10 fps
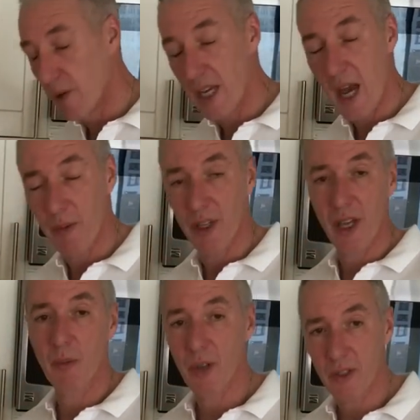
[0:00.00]
We happen to
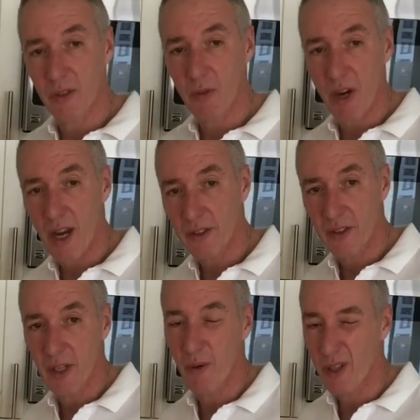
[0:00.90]
like Brussels
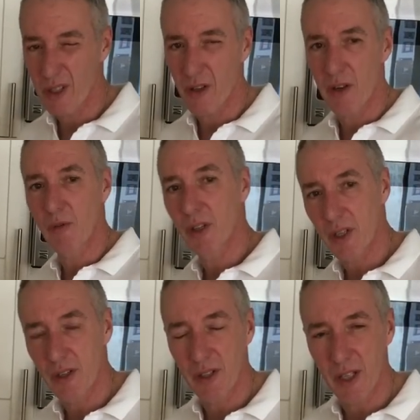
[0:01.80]
sprouts, and we're going to show you a
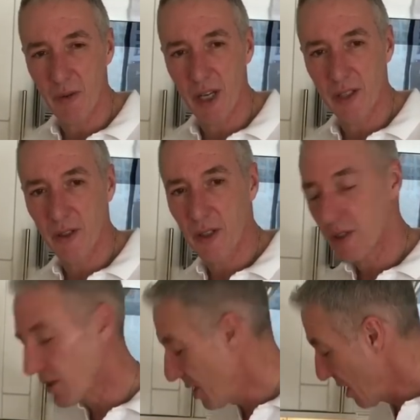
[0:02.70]
really unique way to do
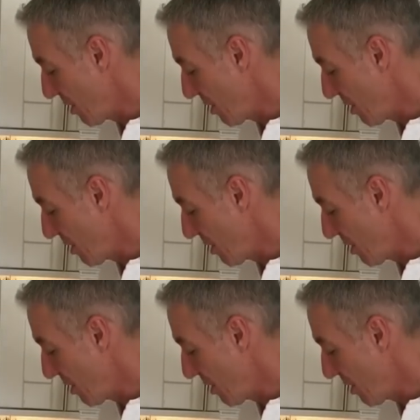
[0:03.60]
this.